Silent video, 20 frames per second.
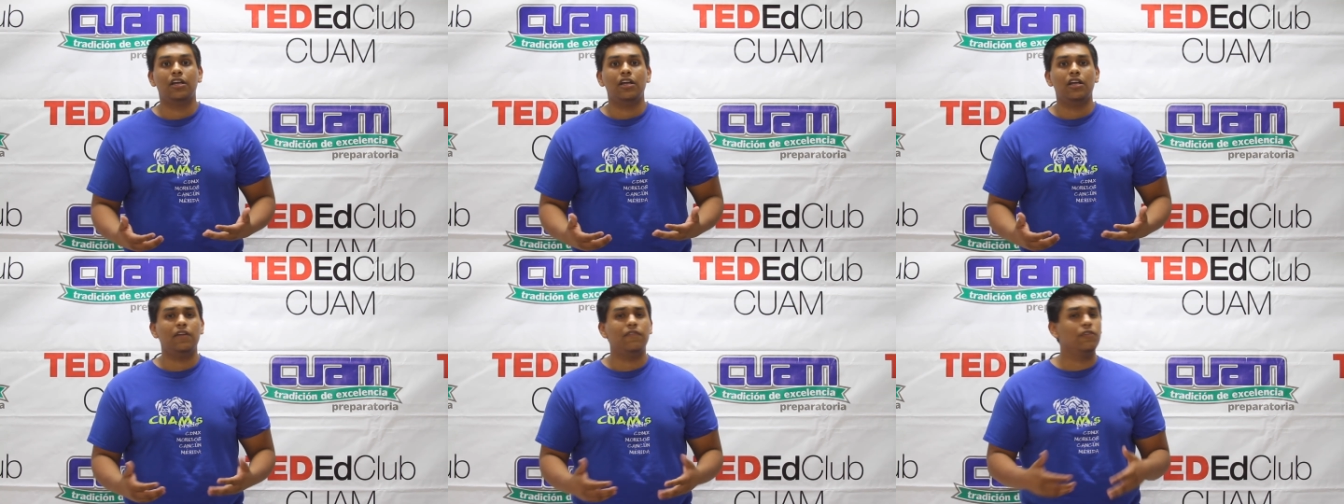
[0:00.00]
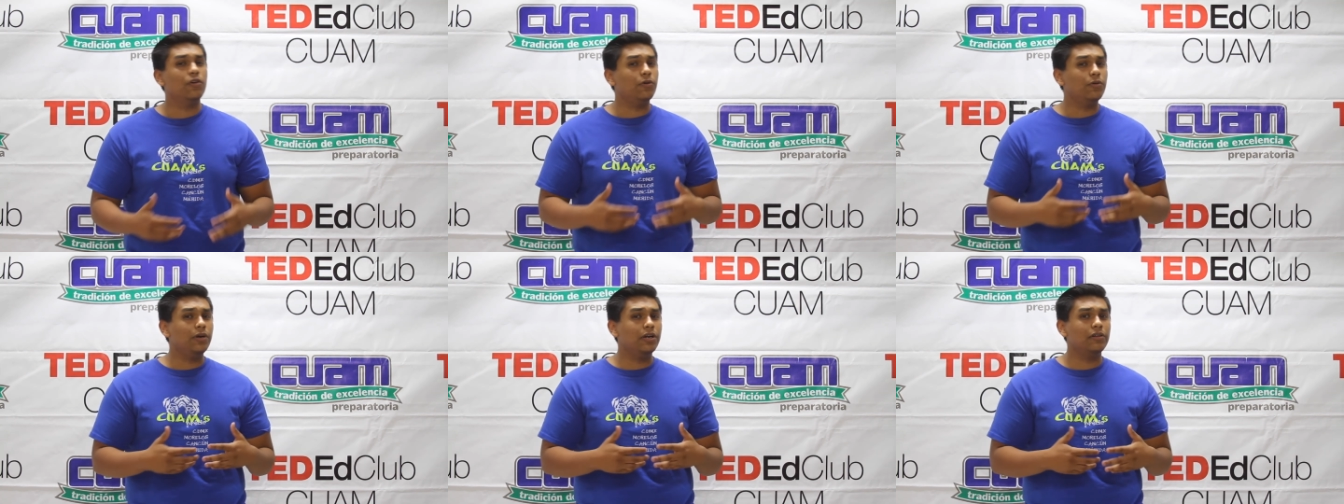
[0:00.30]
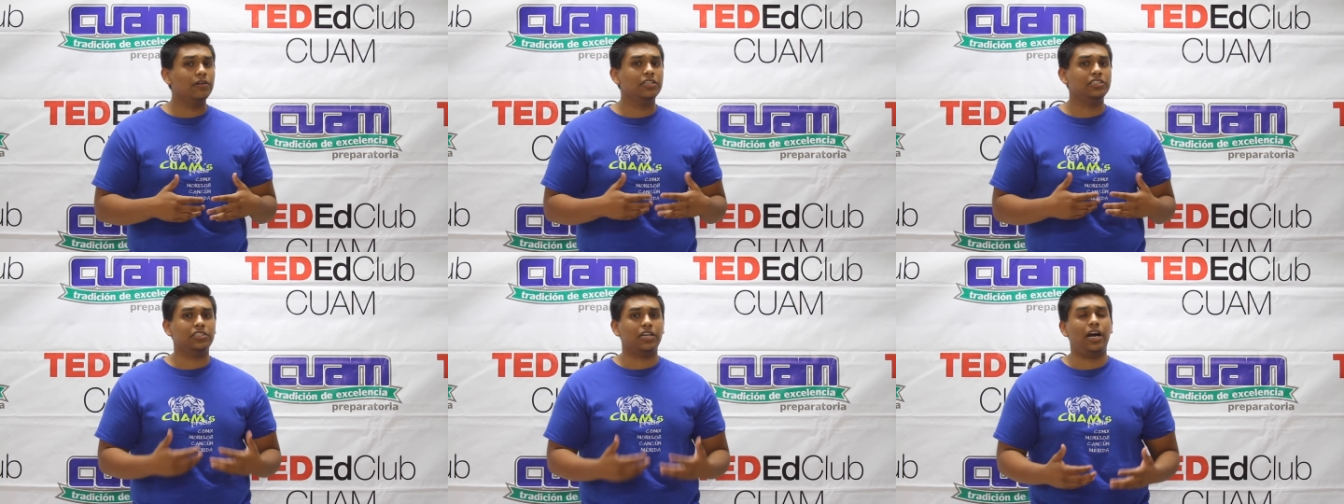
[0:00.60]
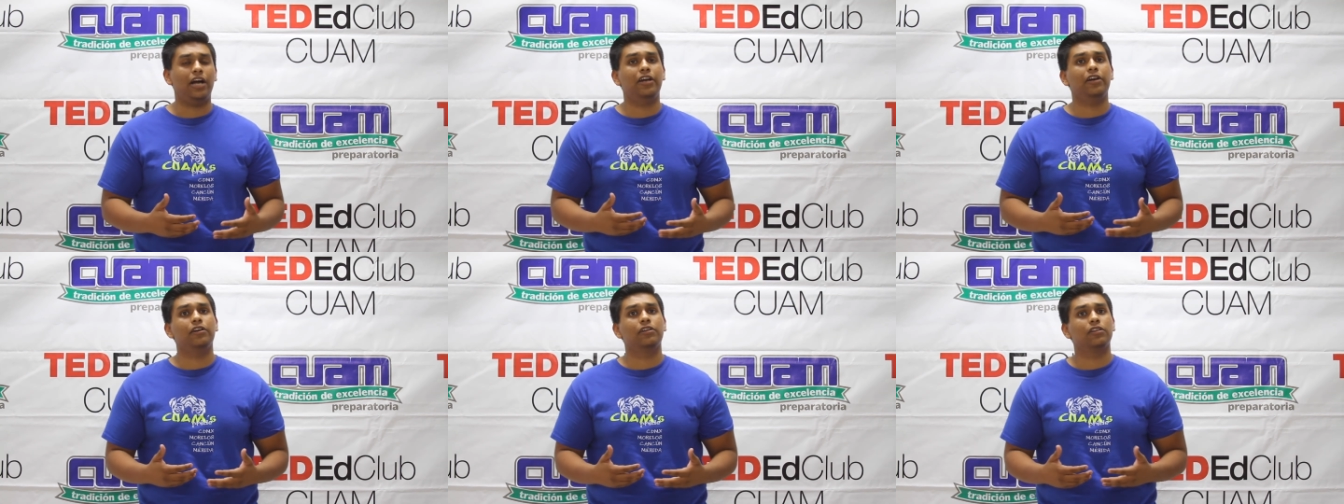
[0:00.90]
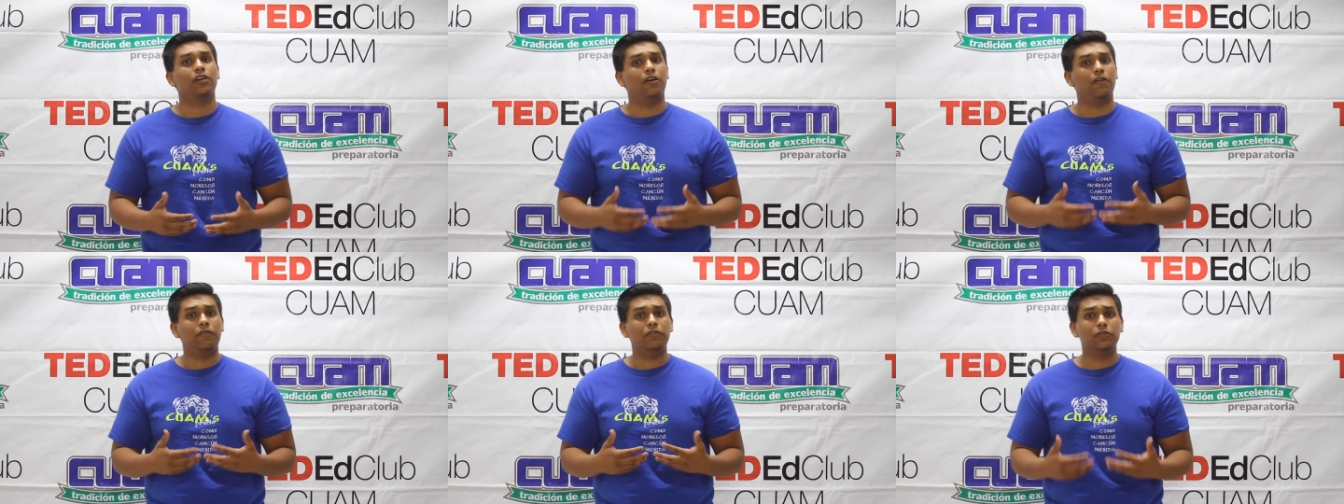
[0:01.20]
If you're really tired
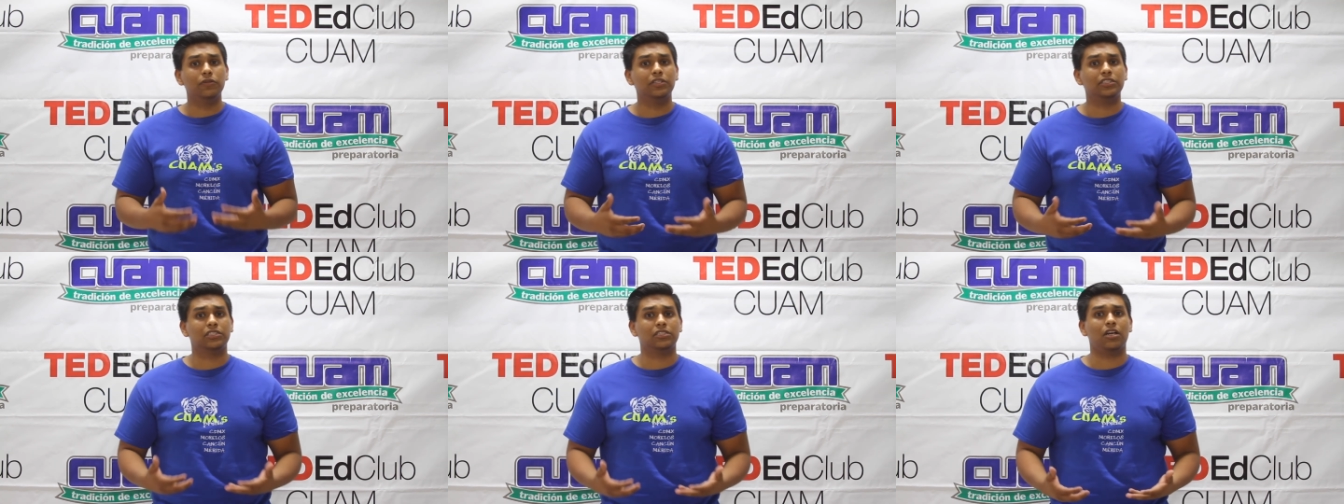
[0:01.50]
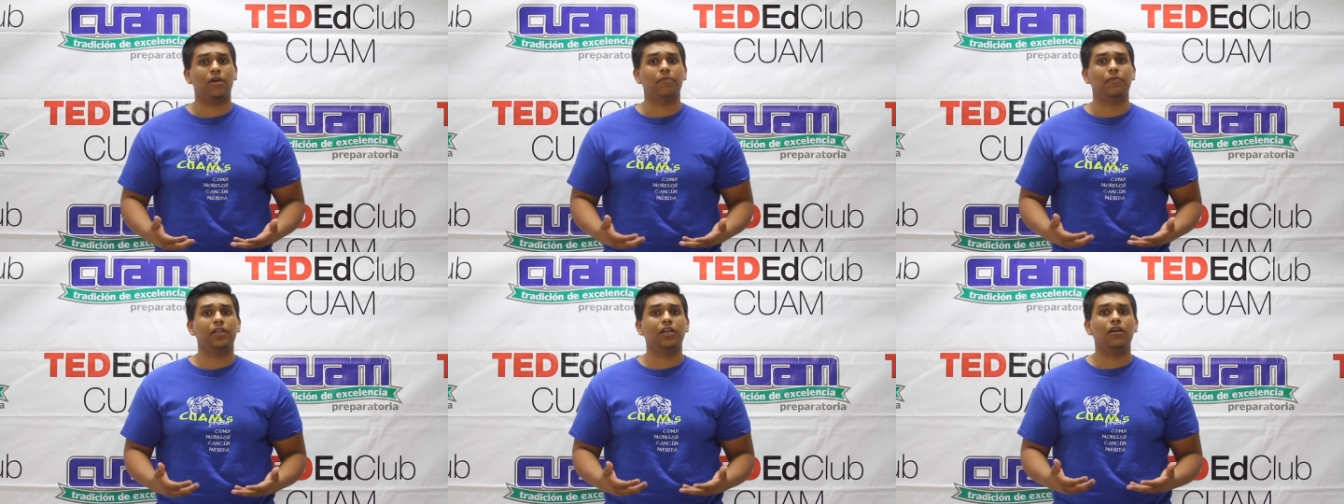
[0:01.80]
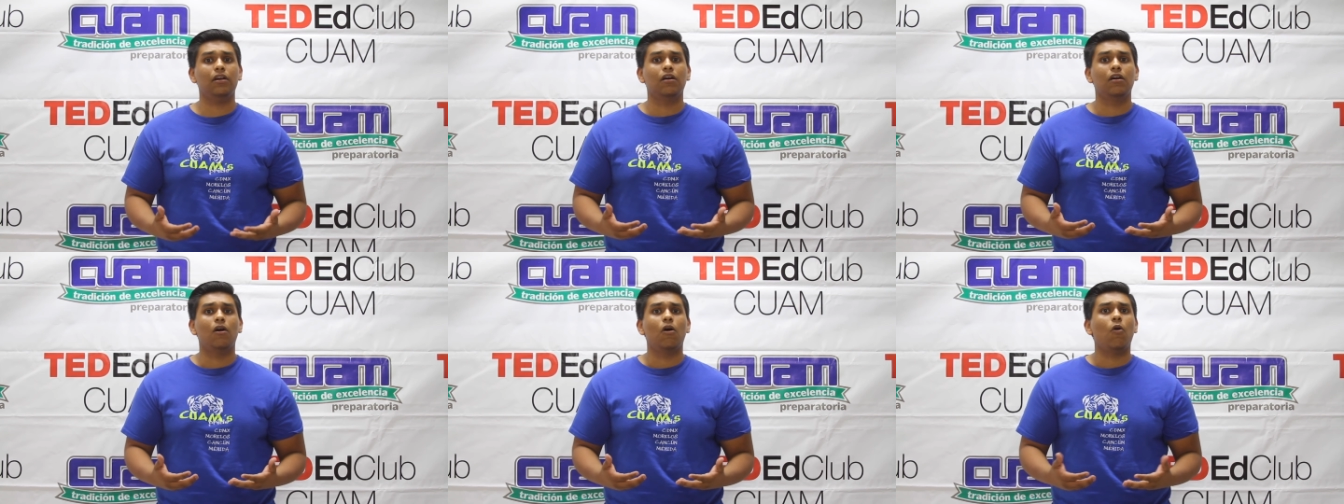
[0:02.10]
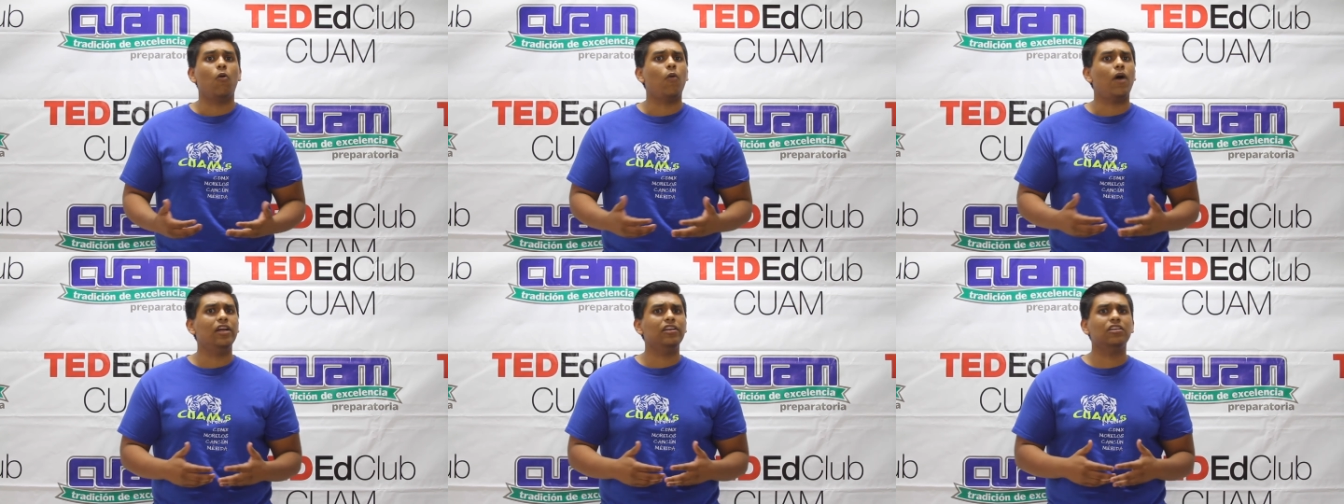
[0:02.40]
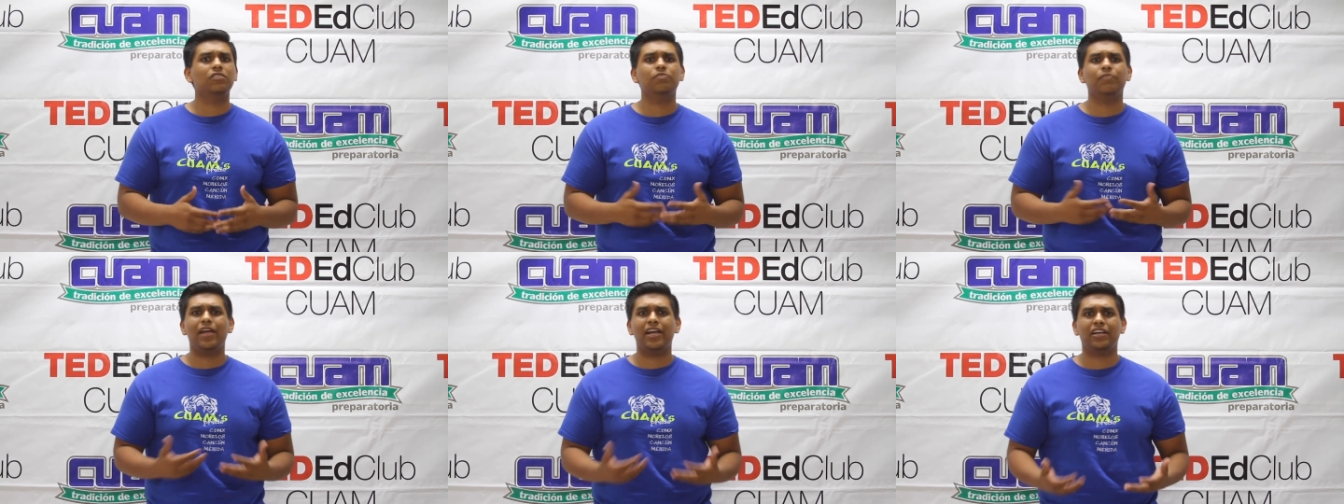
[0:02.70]
of doing something, why
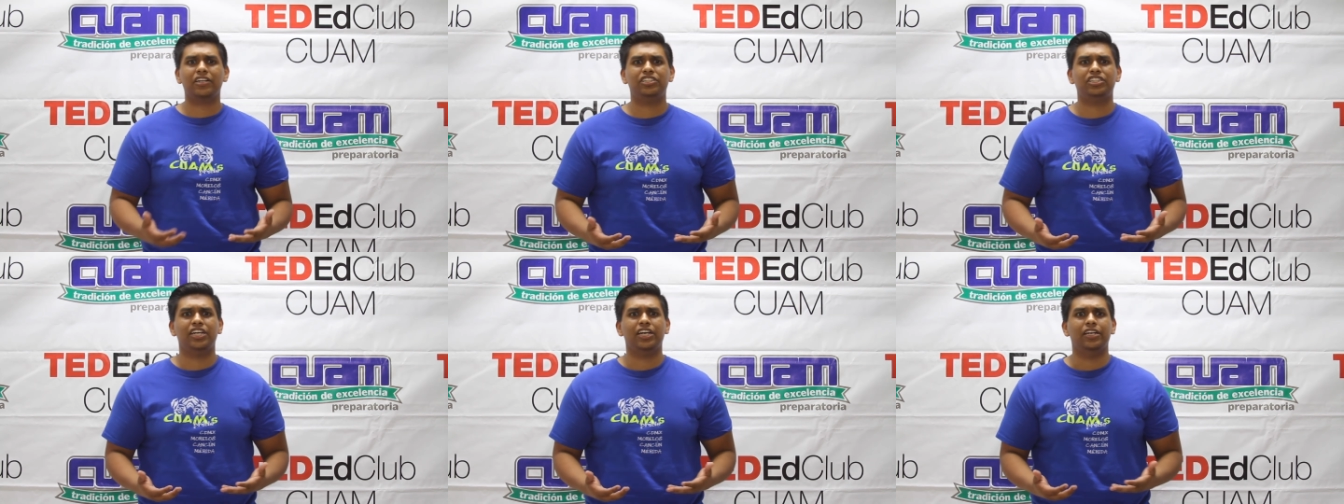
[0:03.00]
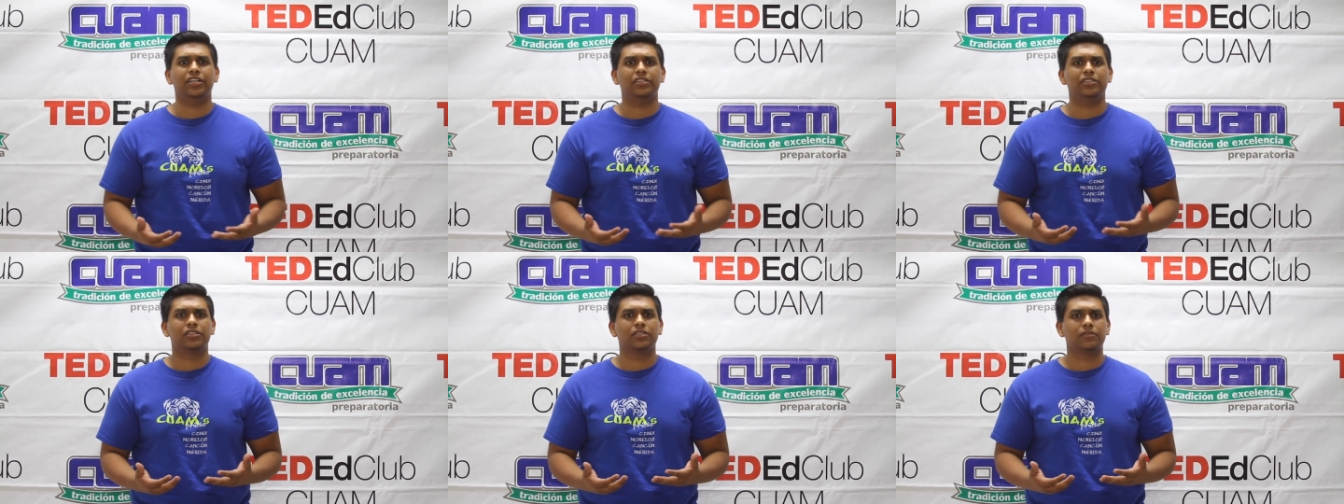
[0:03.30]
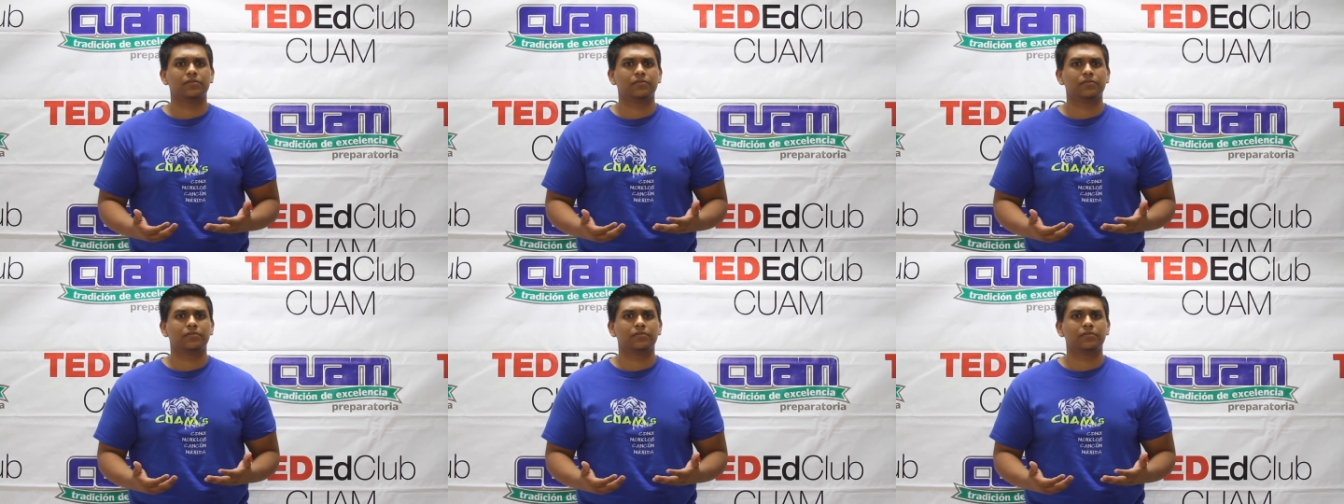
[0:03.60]
not make a change?